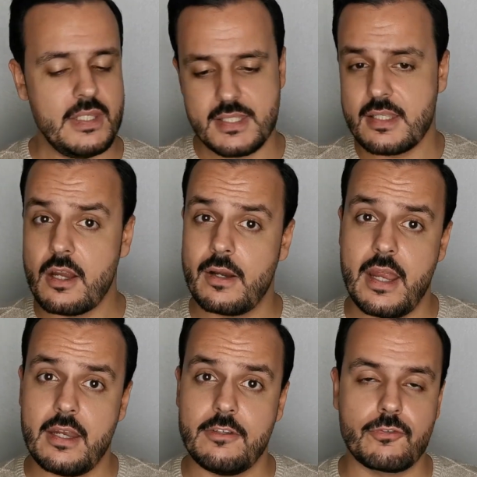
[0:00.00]
Is
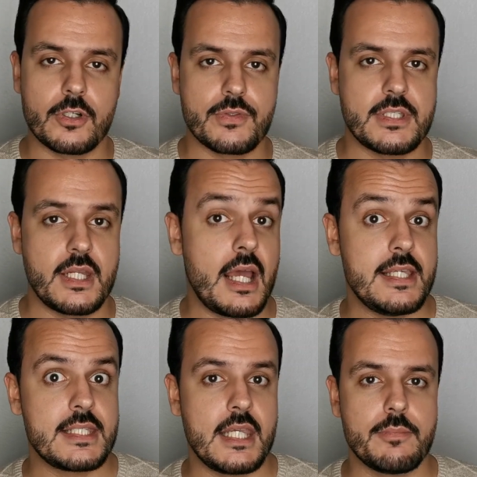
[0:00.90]
there any fragrance that
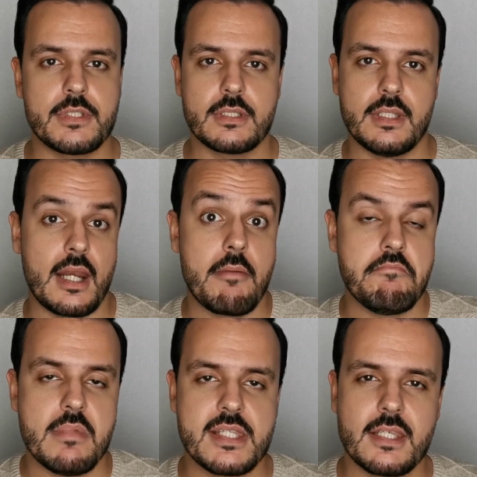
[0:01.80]
I skipped that
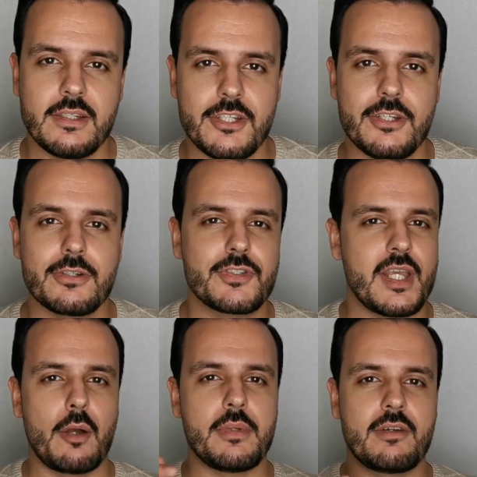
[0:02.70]
I'm missing here?
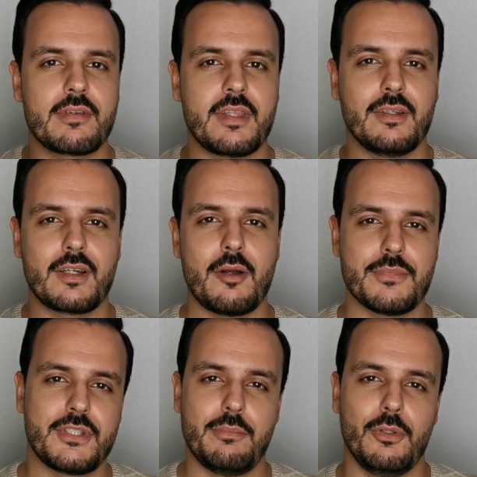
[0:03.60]
Tell me everything in the
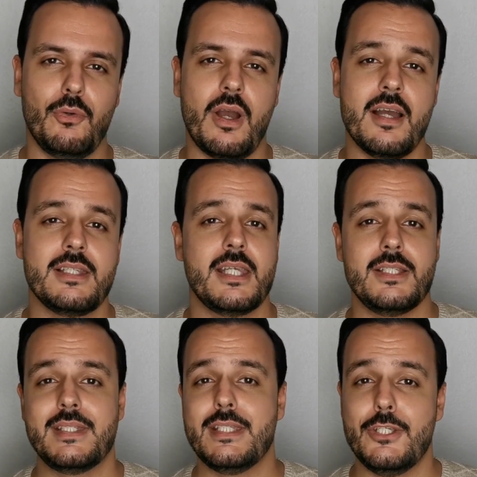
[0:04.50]
comments down below, guys,
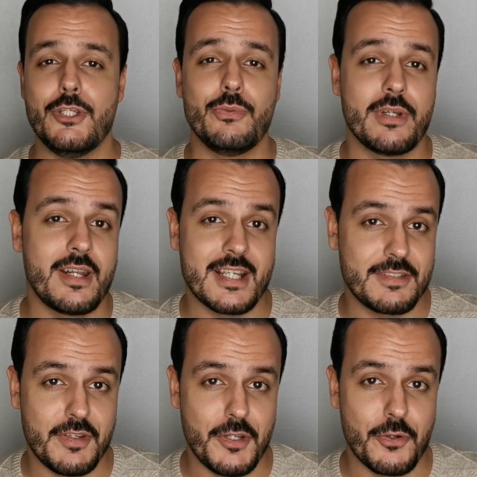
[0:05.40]
and see you in the
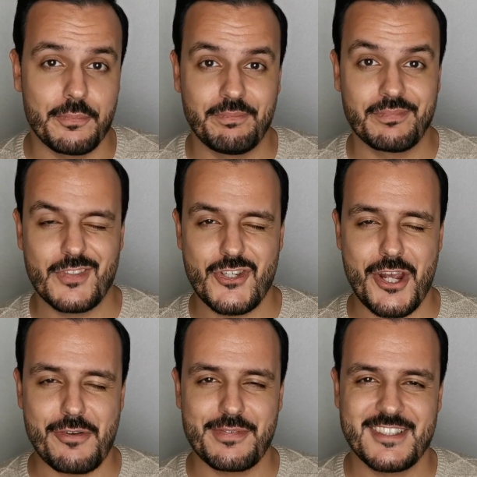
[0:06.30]
next video.
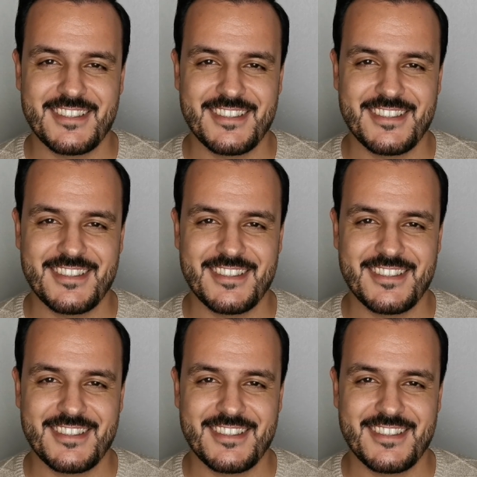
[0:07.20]
Ciao.